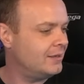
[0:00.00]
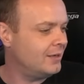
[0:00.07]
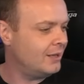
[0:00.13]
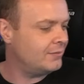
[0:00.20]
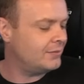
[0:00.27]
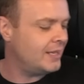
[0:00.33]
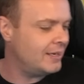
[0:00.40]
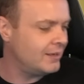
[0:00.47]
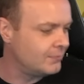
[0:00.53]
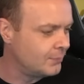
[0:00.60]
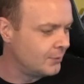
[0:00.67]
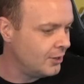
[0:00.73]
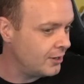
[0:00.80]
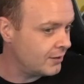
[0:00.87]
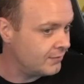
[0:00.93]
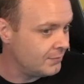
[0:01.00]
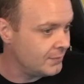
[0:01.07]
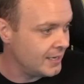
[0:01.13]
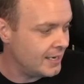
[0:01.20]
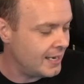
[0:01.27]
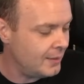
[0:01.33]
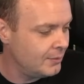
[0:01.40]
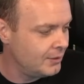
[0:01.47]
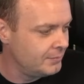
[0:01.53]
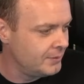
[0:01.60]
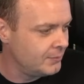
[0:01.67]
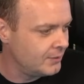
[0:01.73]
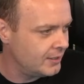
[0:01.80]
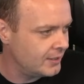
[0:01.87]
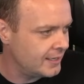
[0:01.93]
Not the end of work for me. I will
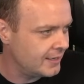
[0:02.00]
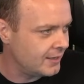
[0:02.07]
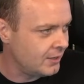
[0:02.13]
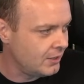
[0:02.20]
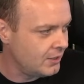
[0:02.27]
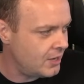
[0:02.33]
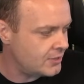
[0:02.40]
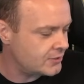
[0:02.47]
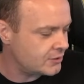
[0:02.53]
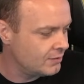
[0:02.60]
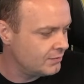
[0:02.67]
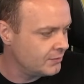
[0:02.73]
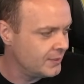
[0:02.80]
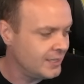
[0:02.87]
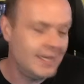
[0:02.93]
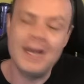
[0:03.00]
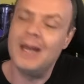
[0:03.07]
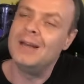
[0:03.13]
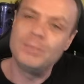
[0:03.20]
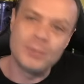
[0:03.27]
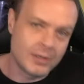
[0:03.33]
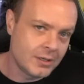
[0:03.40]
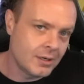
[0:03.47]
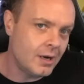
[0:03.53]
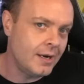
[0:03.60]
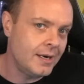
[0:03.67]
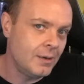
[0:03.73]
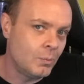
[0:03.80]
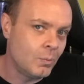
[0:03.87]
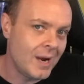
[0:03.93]
be working a lot over the weekend, but
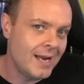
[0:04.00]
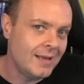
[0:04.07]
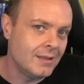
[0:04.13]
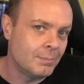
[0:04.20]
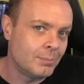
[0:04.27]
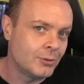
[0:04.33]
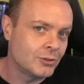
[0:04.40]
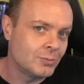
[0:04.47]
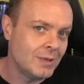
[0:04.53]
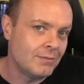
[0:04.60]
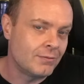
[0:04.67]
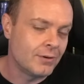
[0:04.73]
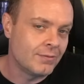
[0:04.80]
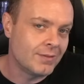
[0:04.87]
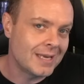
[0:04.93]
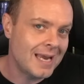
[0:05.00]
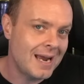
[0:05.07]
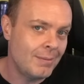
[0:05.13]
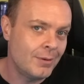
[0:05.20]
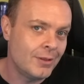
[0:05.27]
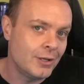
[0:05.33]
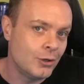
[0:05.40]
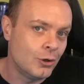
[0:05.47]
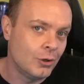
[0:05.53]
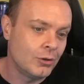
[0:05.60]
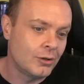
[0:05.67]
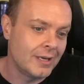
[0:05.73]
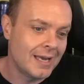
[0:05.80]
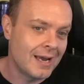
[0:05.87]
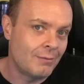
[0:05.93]
not in a way that puts me in front of the camera that you're
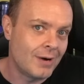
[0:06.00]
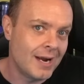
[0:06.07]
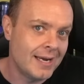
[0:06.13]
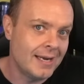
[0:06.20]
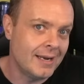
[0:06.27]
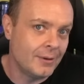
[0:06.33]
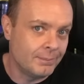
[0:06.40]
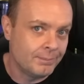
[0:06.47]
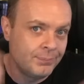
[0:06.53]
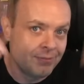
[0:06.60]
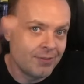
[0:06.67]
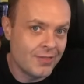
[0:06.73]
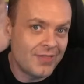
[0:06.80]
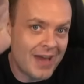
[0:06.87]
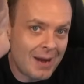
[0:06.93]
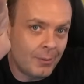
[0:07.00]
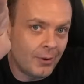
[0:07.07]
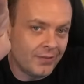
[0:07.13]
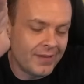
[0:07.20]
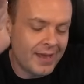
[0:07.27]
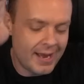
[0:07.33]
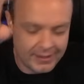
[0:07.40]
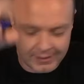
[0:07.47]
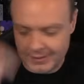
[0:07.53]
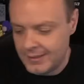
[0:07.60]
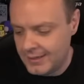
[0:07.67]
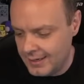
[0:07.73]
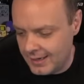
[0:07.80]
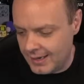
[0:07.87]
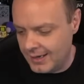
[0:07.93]
looking at right now. That one there.
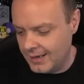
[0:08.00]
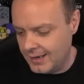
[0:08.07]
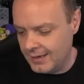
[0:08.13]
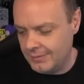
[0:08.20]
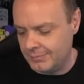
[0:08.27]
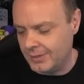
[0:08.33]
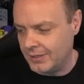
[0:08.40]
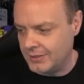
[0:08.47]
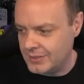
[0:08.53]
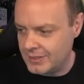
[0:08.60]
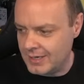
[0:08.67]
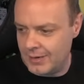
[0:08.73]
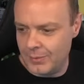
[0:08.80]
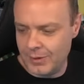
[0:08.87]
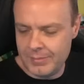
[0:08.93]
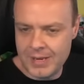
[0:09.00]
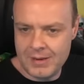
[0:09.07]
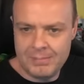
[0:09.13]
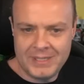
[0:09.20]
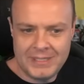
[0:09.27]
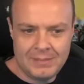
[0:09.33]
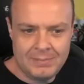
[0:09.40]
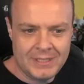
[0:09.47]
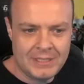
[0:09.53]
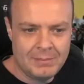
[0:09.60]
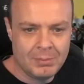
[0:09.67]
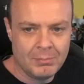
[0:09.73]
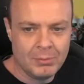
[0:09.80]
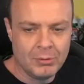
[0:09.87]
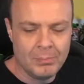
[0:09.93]
But I will be a busy
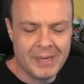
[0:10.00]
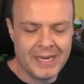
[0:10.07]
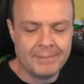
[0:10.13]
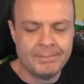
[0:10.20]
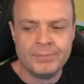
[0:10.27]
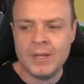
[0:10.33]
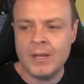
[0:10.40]
bumblebee.